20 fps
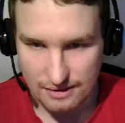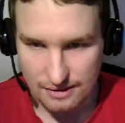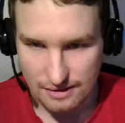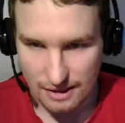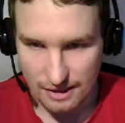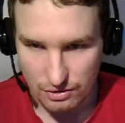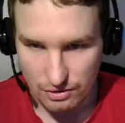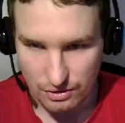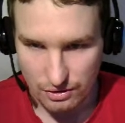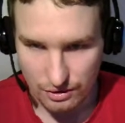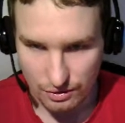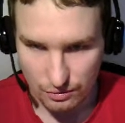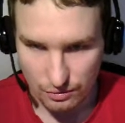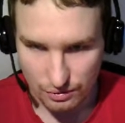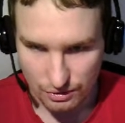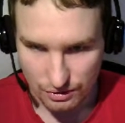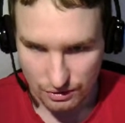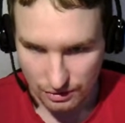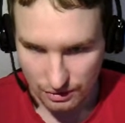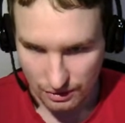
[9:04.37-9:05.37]
is actually
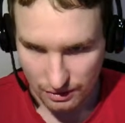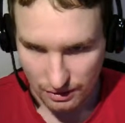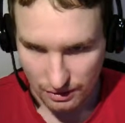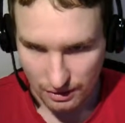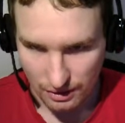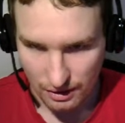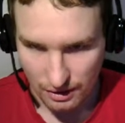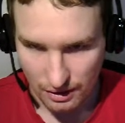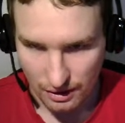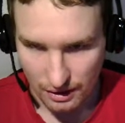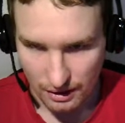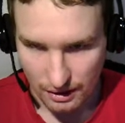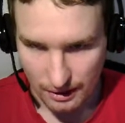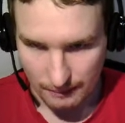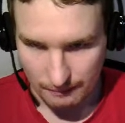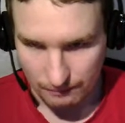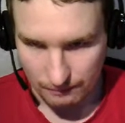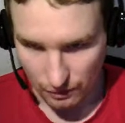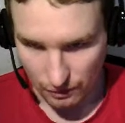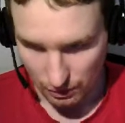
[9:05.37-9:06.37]
used
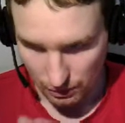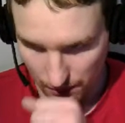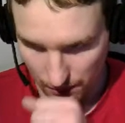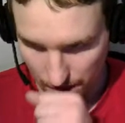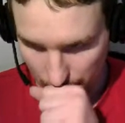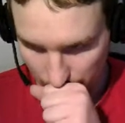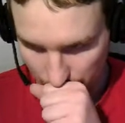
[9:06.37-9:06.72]
to